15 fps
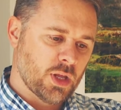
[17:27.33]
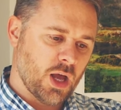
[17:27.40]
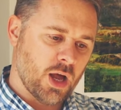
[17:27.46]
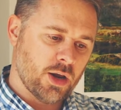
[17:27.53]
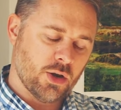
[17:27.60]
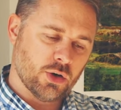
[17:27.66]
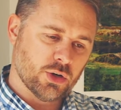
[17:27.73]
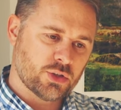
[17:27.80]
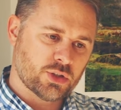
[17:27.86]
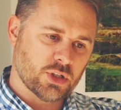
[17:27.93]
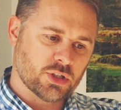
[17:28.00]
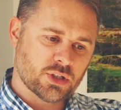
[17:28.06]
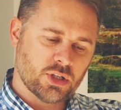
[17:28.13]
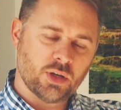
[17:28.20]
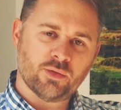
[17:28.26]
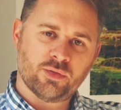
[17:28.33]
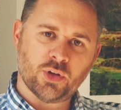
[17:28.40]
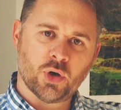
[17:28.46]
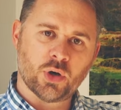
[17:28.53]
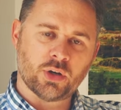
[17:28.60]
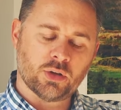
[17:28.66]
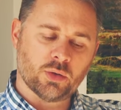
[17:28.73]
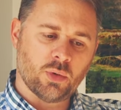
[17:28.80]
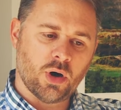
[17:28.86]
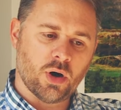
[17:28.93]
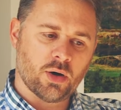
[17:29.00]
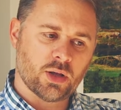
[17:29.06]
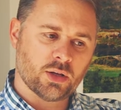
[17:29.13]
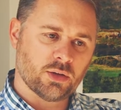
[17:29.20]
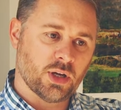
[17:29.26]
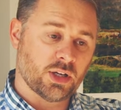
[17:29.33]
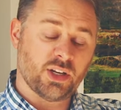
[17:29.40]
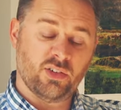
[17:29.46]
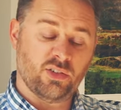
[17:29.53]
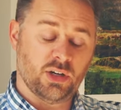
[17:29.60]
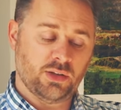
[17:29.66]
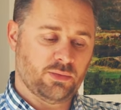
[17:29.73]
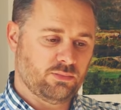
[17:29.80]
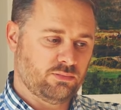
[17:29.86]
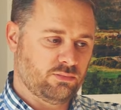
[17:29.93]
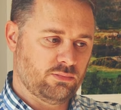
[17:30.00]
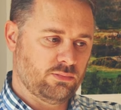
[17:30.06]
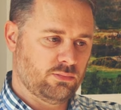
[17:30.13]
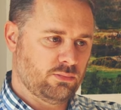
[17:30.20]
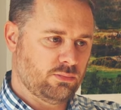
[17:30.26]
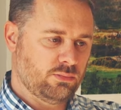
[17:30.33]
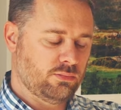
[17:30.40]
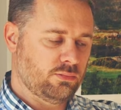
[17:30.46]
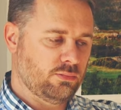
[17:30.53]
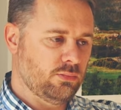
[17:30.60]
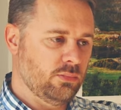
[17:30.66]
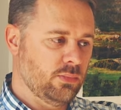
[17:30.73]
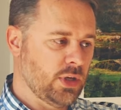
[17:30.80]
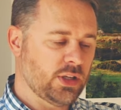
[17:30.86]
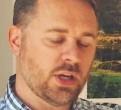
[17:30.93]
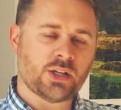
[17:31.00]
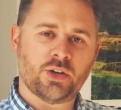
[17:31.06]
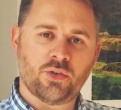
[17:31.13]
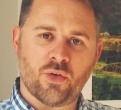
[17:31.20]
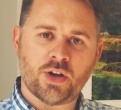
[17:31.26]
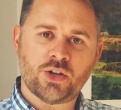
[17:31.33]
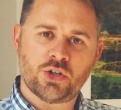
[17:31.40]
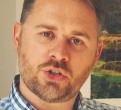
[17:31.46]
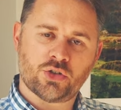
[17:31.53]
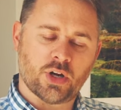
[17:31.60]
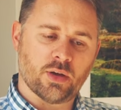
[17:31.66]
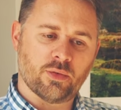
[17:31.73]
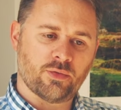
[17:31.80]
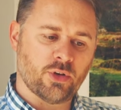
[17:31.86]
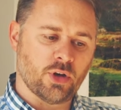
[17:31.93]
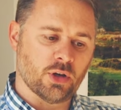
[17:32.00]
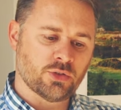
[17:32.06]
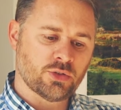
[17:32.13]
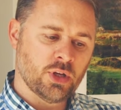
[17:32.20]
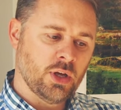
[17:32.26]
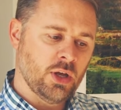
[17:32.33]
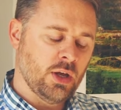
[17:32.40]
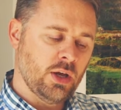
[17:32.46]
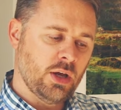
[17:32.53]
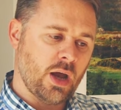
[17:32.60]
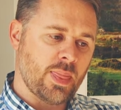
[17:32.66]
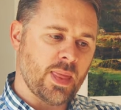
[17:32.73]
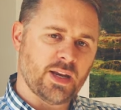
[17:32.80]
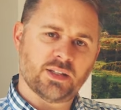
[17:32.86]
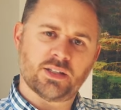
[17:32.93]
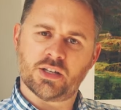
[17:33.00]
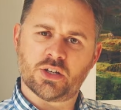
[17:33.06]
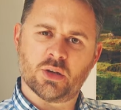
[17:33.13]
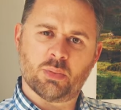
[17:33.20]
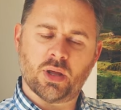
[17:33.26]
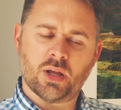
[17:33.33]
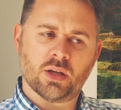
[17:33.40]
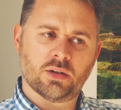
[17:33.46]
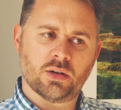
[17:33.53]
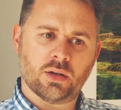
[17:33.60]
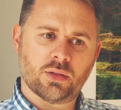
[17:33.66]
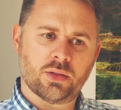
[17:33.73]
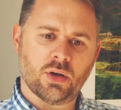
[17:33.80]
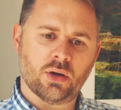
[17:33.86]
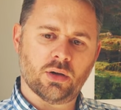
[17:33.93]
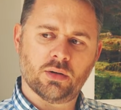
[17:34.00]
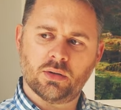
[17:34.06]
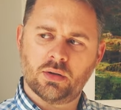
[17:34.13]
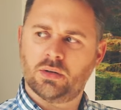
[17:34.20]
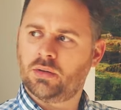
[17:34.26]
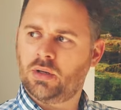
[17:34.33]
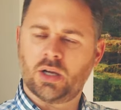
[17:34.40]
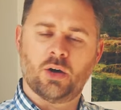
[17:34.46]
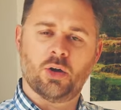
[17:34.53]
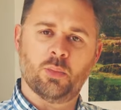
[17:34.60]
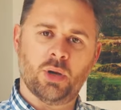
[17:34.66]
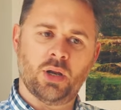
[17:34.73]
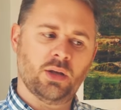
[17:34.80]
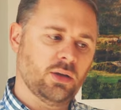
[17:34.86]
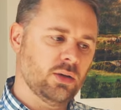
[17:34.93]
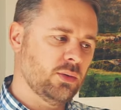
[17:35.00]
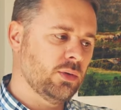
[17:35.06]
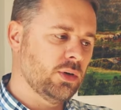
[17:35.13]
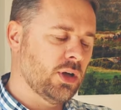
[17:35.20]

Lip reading: I noticed this thing floating in the water, and I didn't register it at first, and then it disappeared, and I thought, hang on a minute.